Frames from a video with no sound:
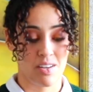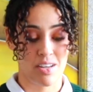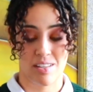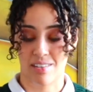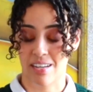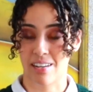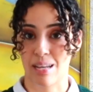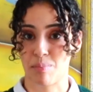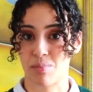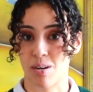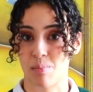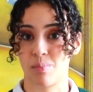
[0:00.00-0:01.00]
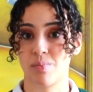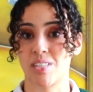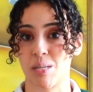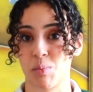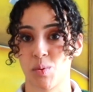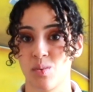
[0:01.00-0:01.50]
It's like a laptop
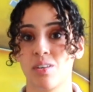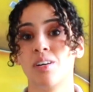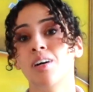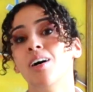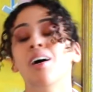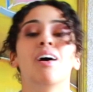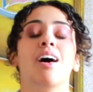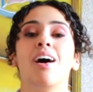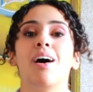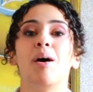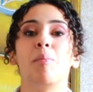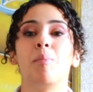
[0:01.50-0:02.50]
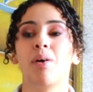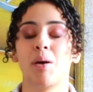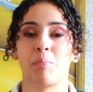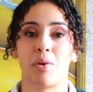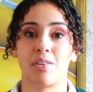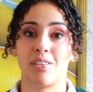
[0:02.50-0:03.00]
table.
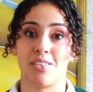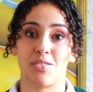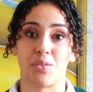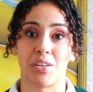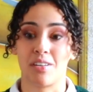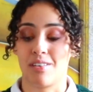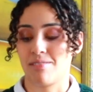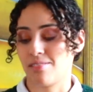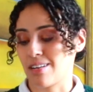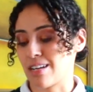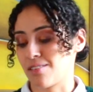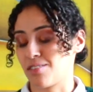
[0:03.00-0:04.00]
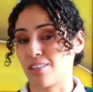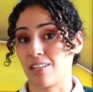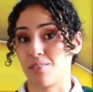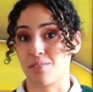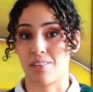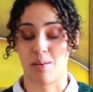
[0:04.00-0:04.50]
Apparently not strong enough. Kind of slid
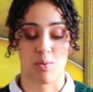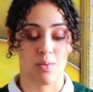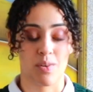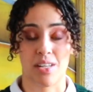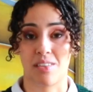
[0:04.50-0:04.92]
off the table.